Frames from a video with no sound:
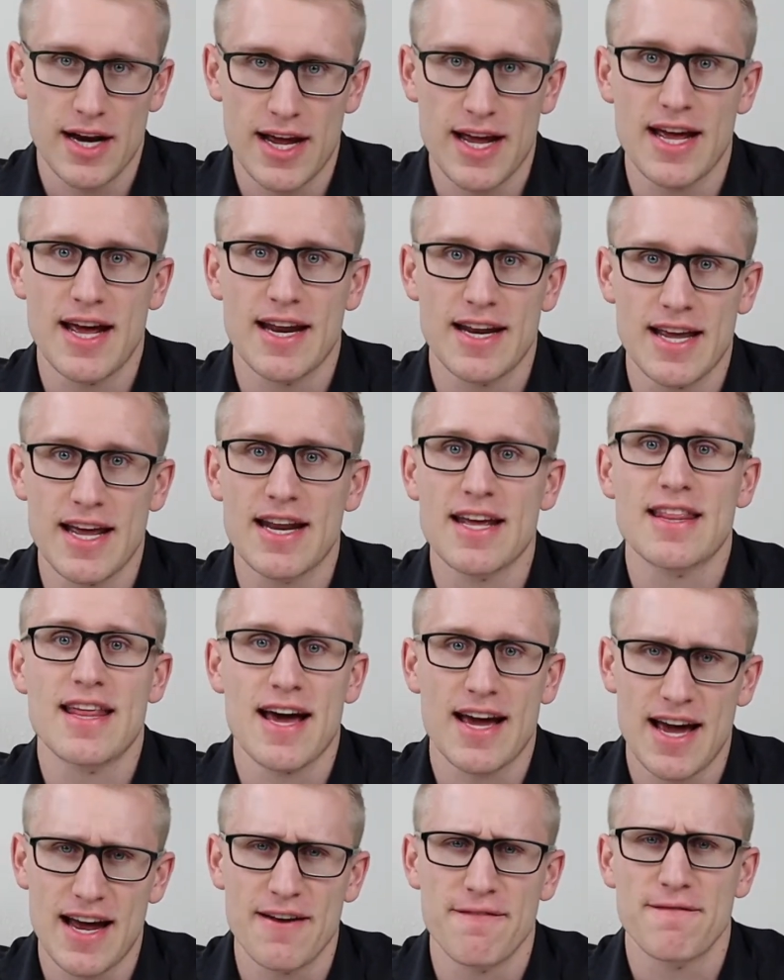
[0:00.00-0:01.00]
it and getting
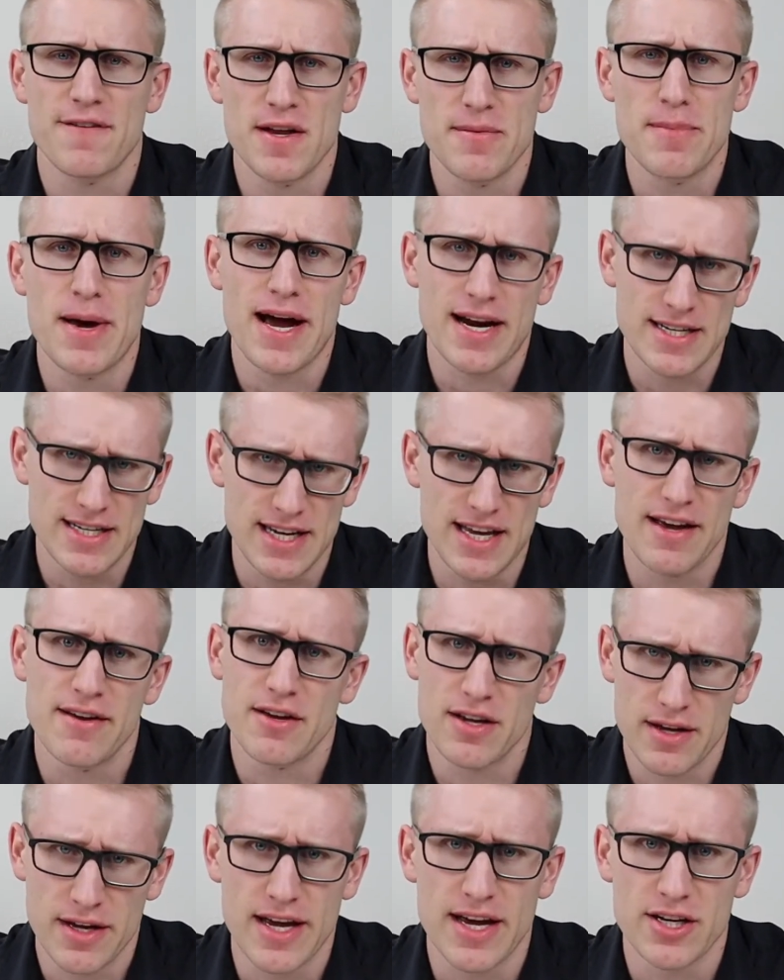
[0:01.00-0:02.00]
that kind of feedback to
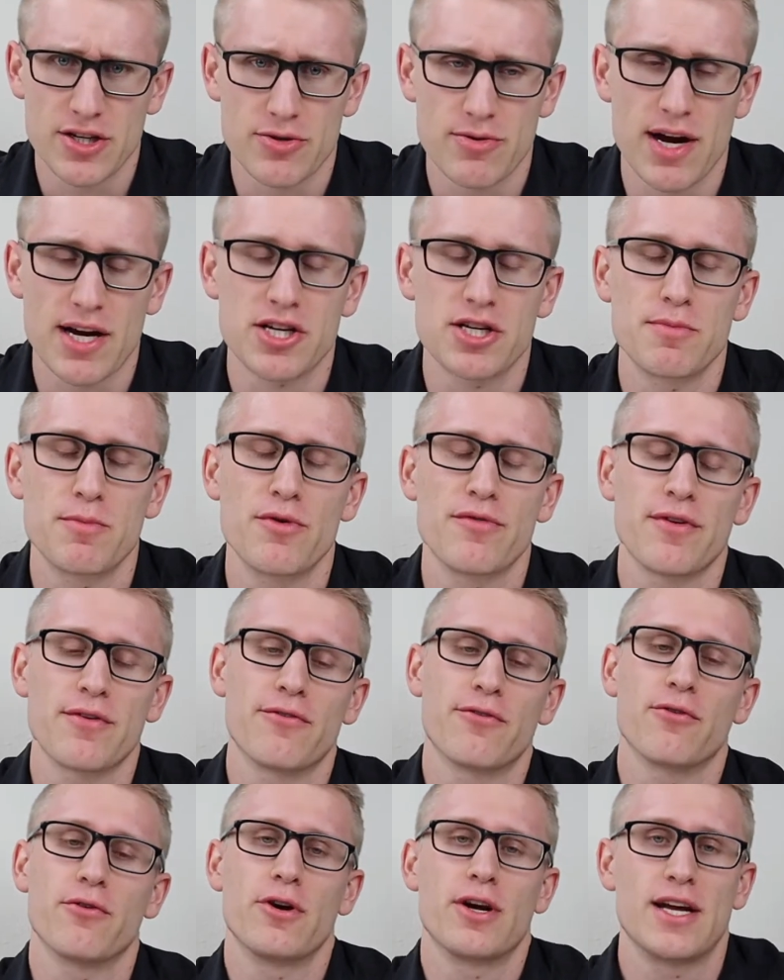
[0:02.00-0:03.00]
get direction moving
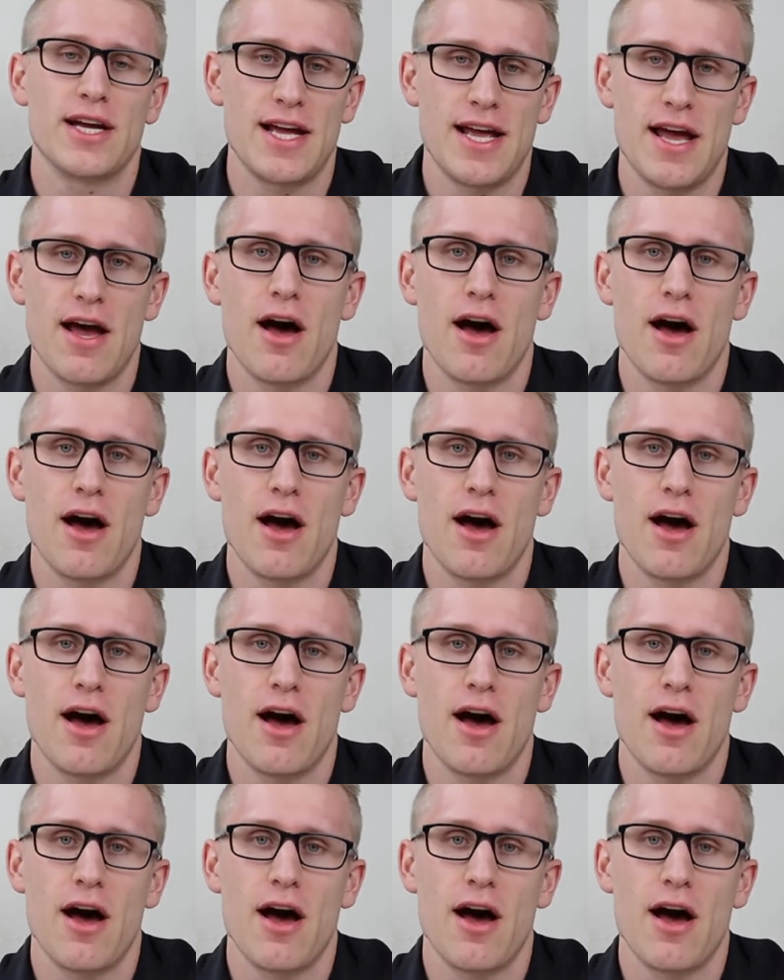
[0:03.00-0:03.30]
forward